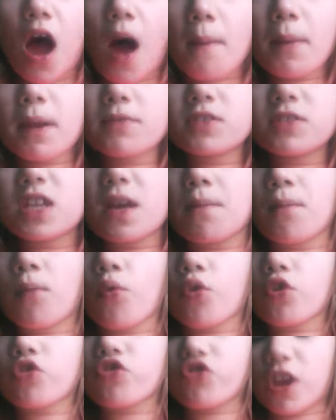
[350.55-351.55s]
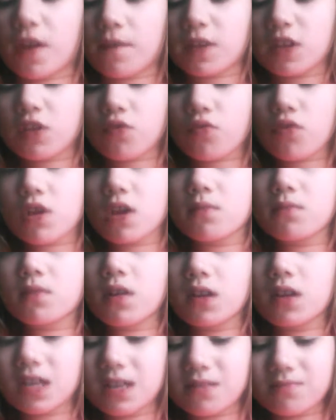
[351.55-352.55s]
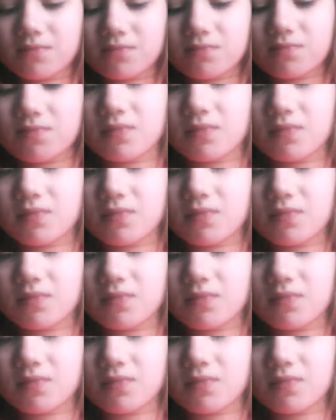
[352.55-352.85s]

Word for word: I'm gonna have to get more shaving cream on it.